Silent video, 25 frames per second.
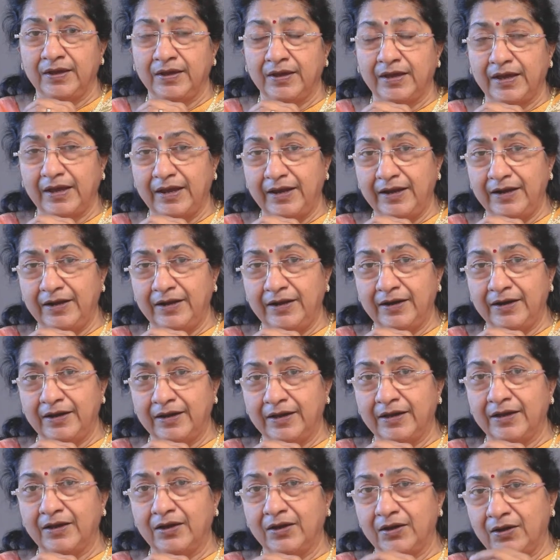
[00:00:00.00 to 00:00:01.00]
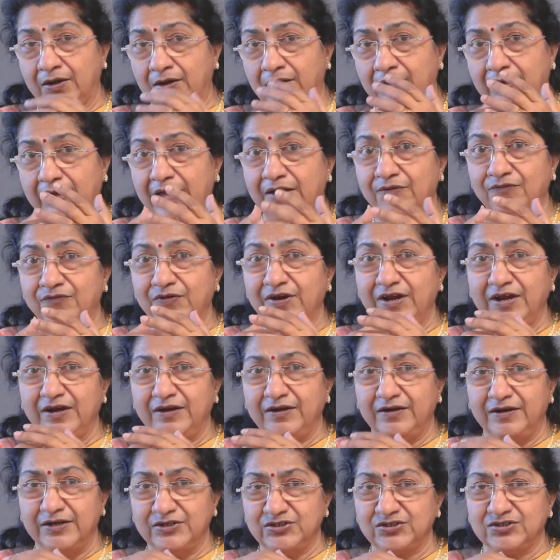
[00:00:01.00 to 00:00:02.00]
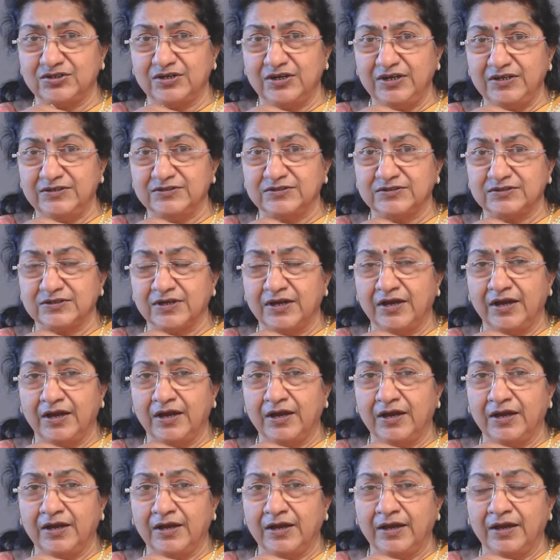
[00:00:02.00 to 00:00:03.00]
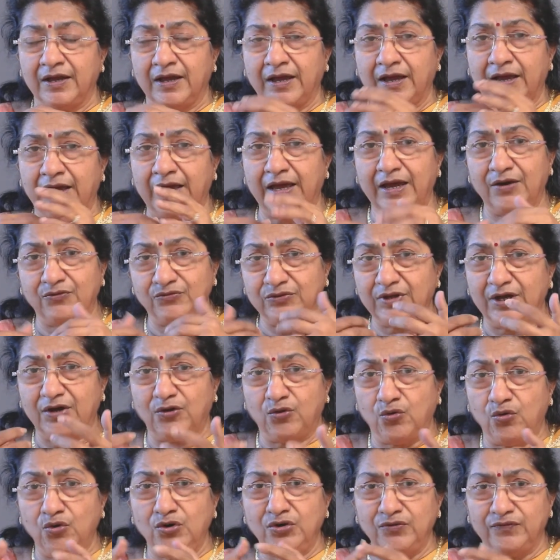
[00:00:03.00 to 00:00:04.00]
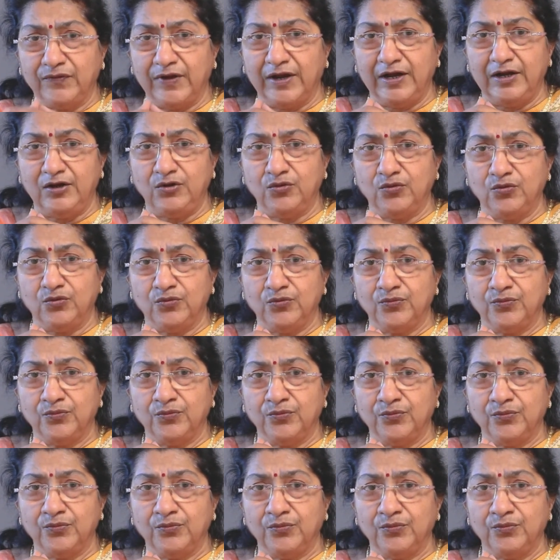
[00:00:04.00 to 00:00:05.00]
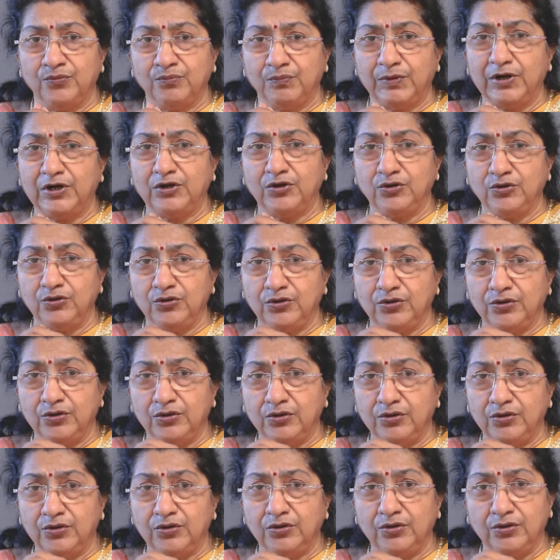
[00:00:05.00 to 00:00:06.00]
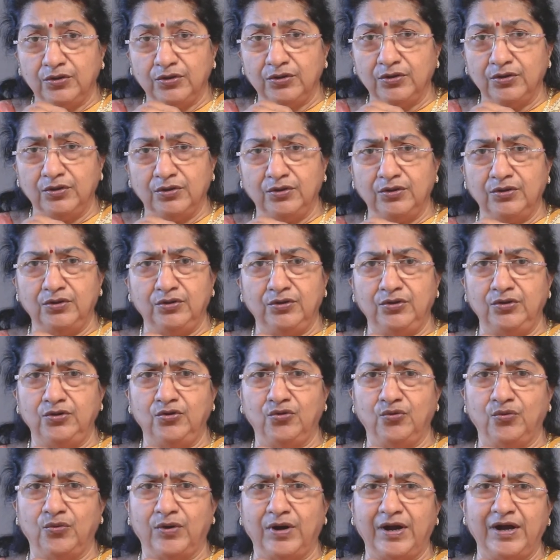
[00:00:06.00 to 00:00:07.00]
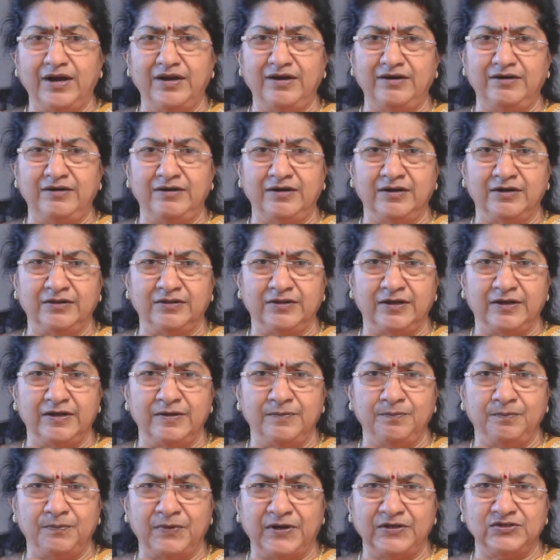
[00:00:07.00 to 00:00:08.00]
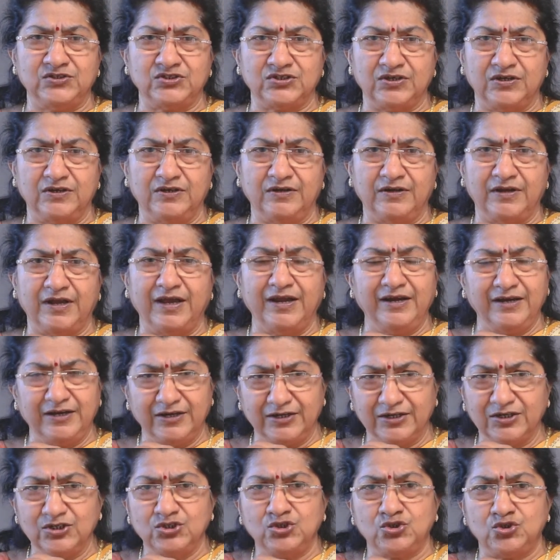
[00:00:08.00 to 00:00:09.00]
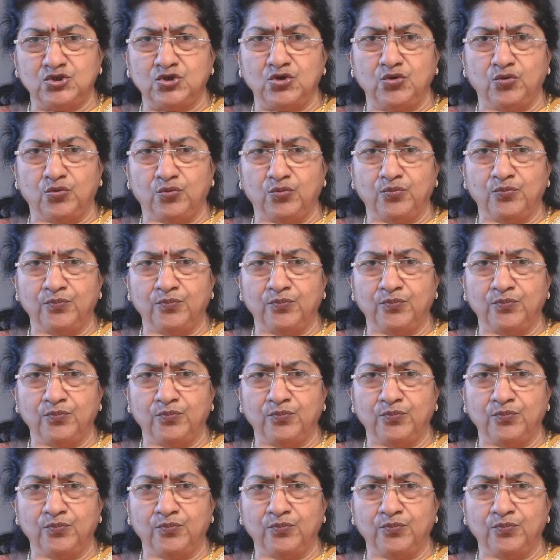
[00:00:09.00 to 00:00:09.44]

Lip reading: and every industries have their own value, but you are under the impression, and it is true,